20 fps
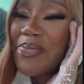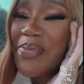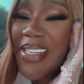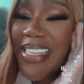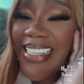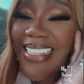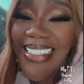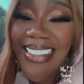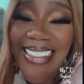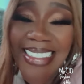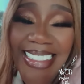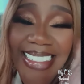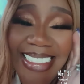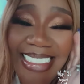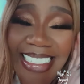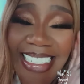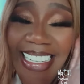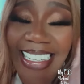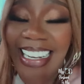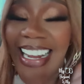
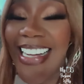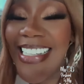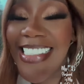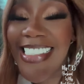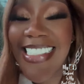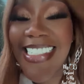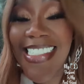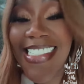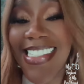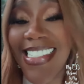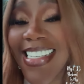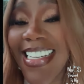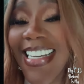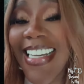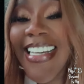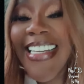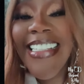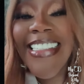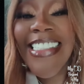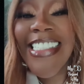And I just,
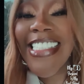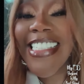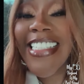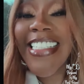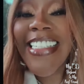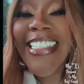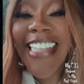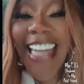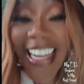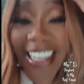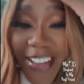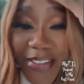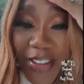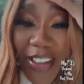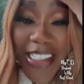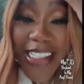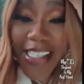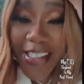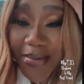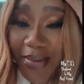she gave
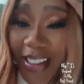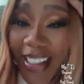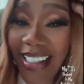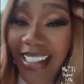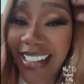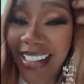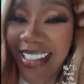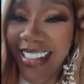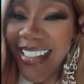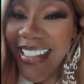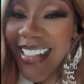it to me.